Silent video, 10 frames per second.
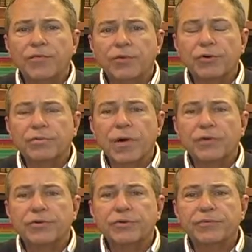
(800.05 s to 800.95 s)
for her
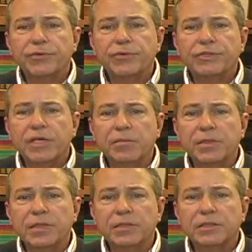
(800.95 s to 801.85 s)
mother and for her
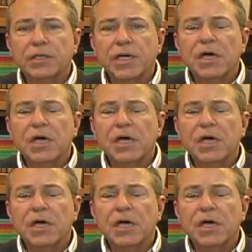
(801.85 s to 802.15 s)
siblings.